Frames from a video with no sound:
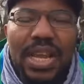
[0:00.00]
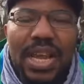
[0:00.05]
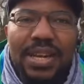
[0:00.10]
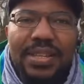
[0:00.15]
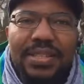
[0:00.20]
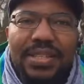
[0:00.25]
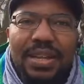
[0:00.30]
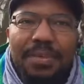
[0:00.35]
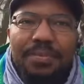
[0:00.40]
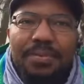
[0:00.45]

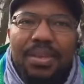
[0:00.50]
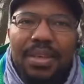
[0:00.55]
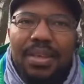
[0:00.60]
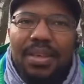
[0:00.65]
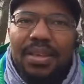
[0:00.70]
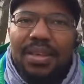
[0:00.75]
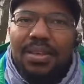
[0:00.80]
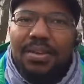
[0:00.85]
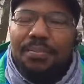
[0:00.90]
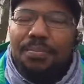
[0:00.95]
Ask them,
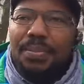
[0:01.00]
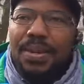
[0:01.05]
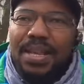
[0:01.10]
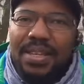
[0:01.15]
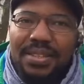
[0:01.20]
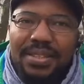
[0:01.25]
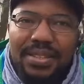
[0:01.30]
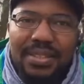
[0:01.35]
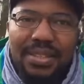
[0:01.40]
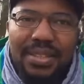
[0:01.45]

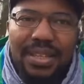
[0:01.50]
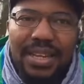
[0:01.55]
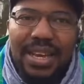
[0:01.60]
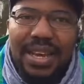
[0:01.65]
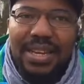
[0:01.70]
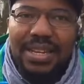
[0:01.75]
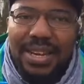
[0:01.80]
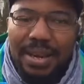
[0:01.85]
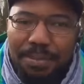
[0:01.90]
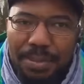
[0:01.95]
please,
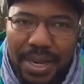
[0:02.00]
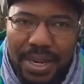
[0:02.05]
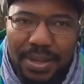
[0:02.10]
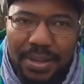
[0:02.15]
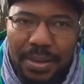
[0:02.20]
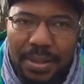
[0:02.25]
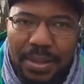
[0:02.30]
elder man,